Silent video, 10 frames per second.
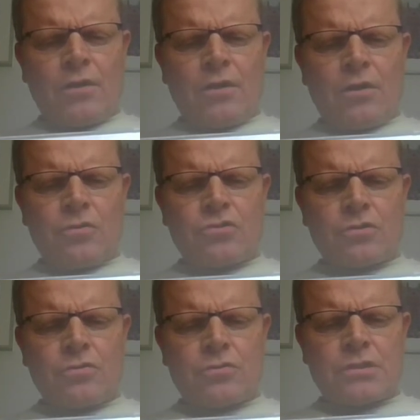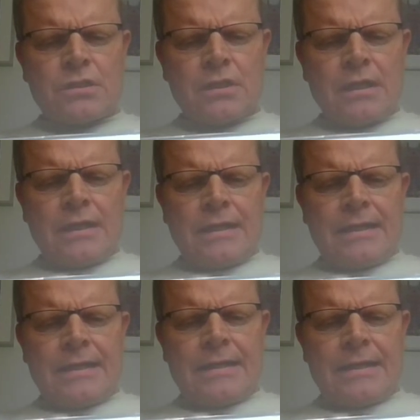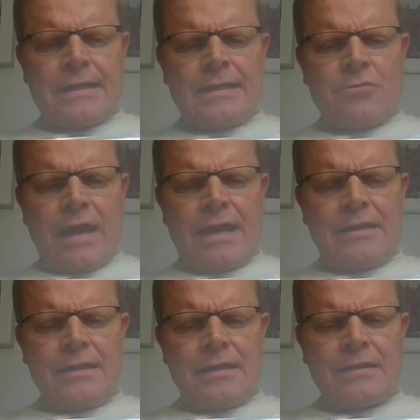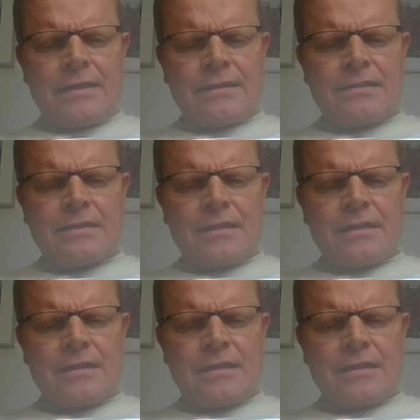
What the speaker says: Also good, Irene, that's